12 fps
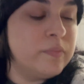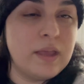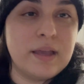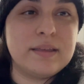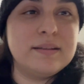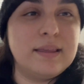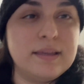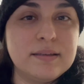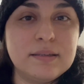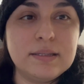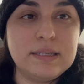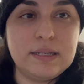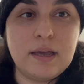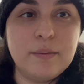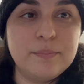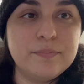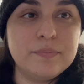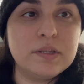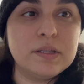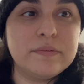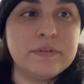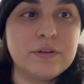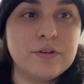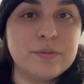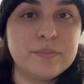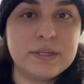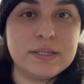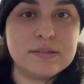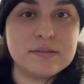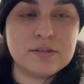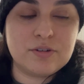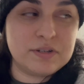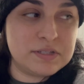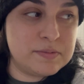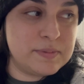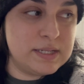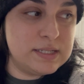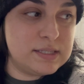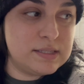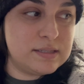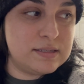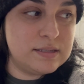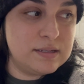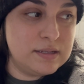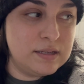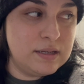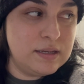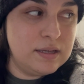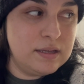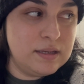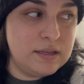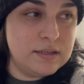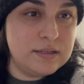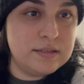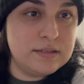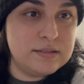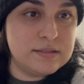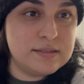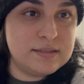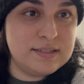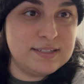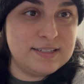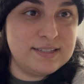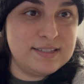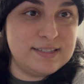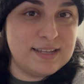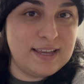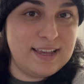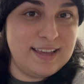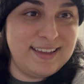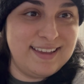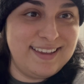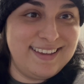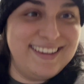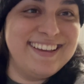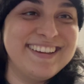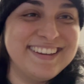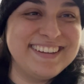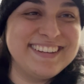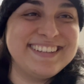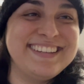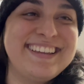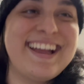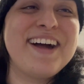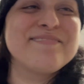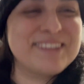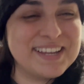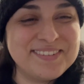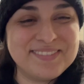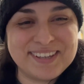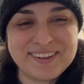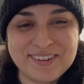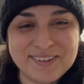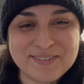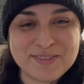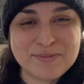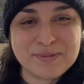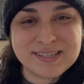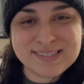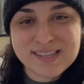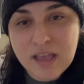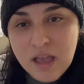I can like clean up the living room because Christmas is today. I'm kind of like all over the place.